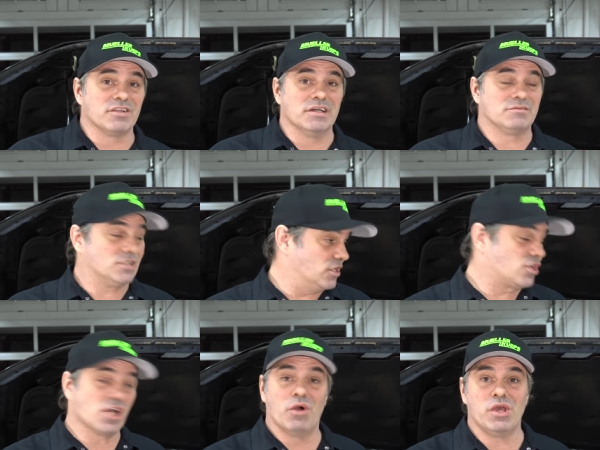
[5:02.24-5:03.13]
to, to
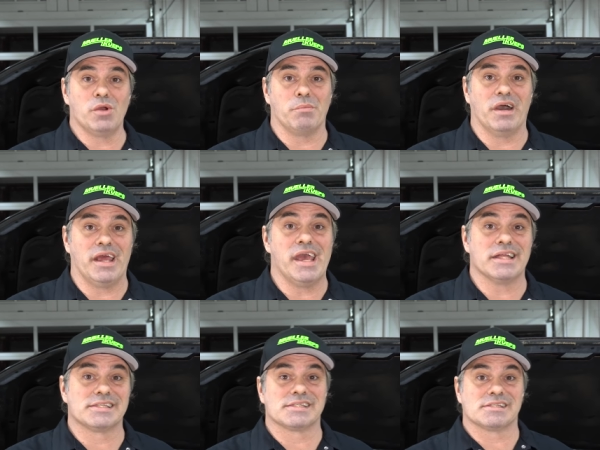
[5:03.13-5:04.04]
show you, but
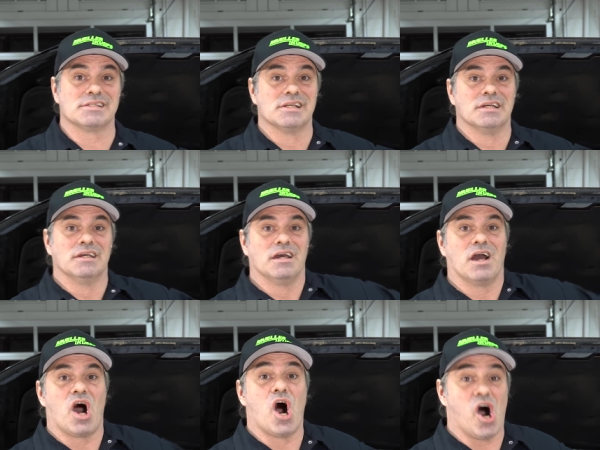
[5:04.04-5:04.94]
it's
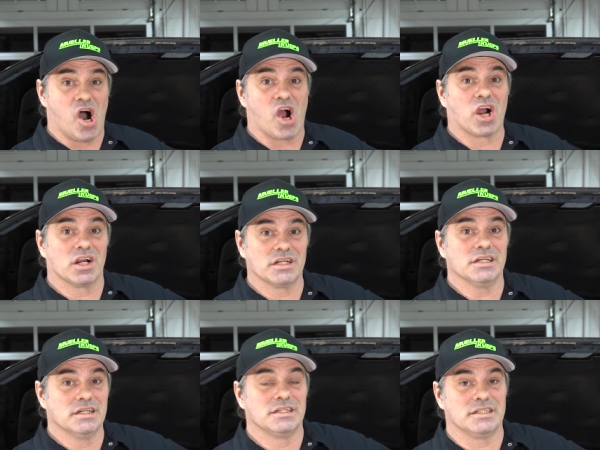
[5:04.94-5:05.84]
hard
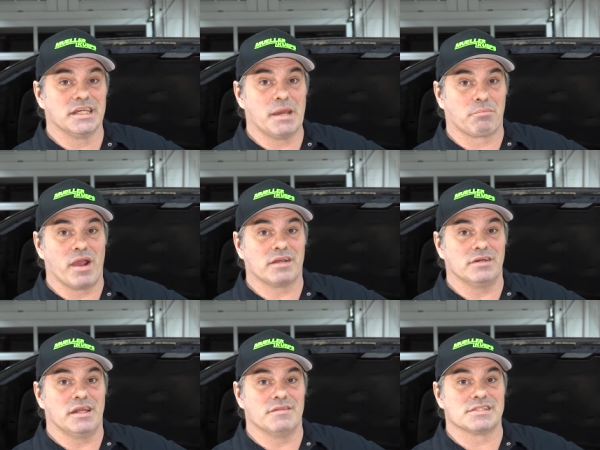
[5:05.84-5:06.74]
to get brake
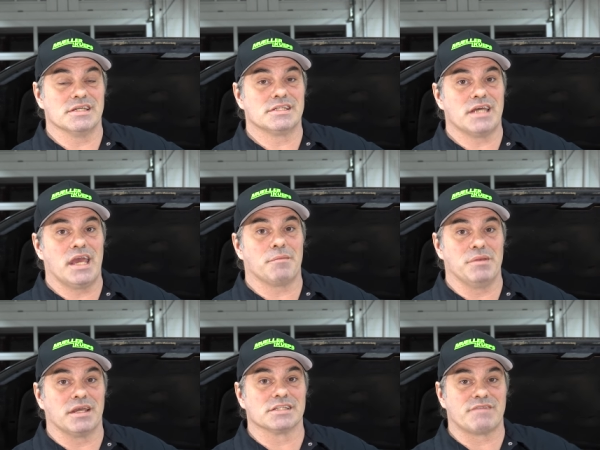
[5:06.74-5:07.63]
clean in this intake
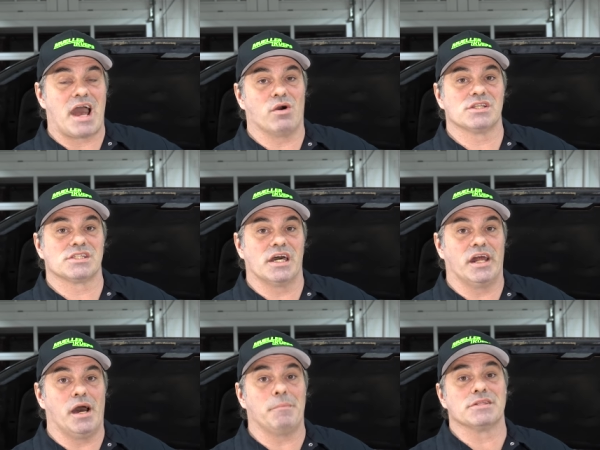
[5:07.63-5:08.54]
because of how it's set
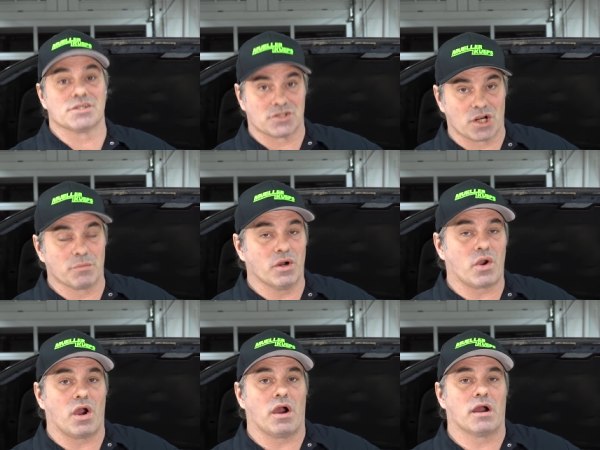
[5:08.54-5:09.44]
up. It's a turbo
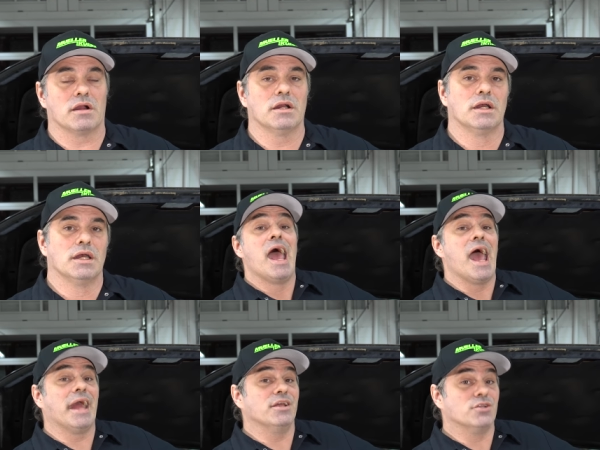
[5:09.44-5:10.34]
car,
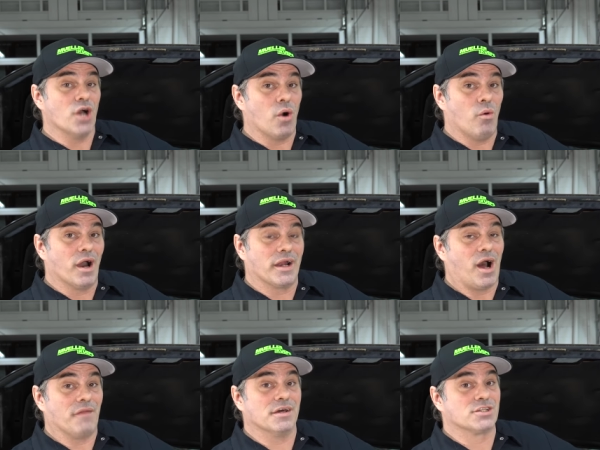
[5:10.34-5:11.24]
and you don't want it
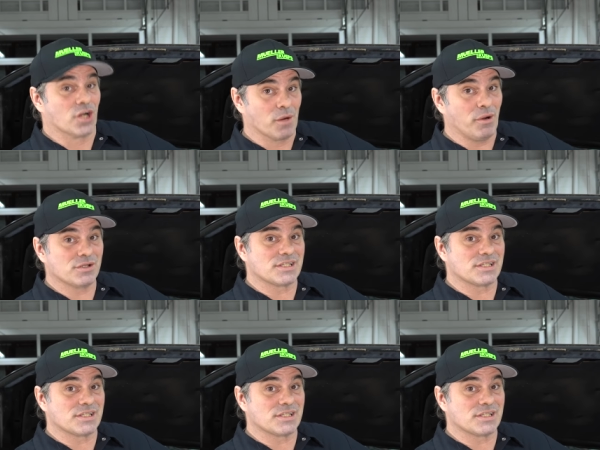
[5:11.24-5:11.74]
on the turbo